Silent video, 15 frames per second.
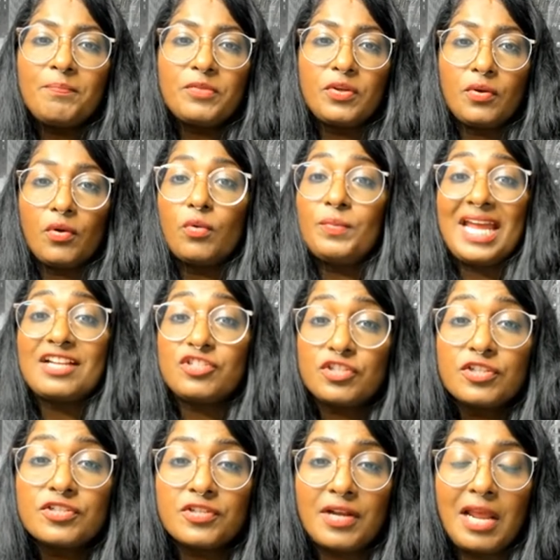we had
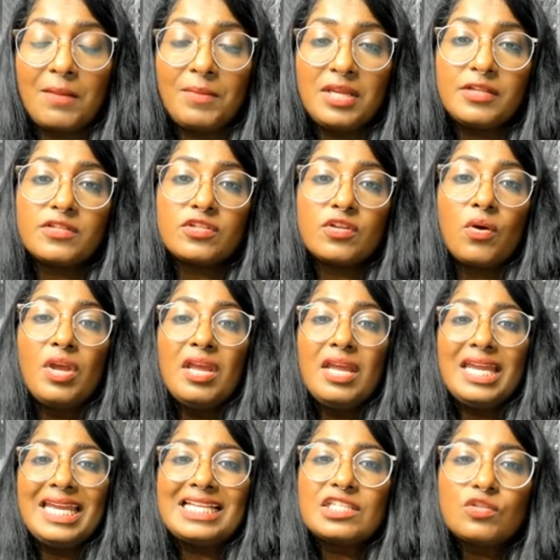children, so
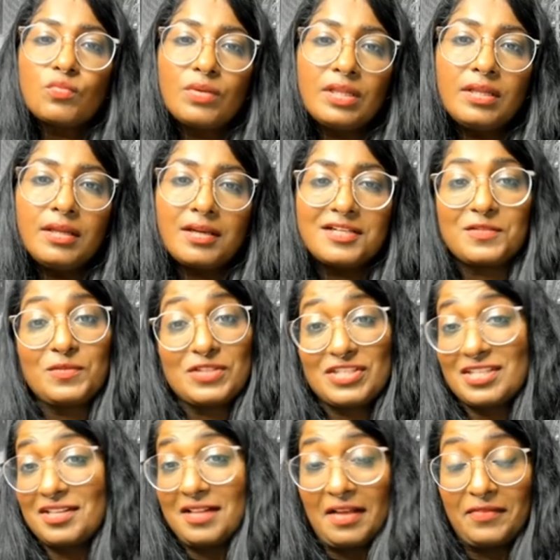it's really, because we
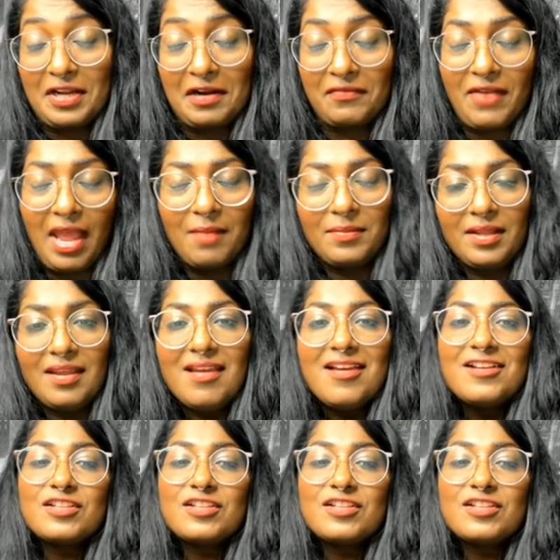still have a young family.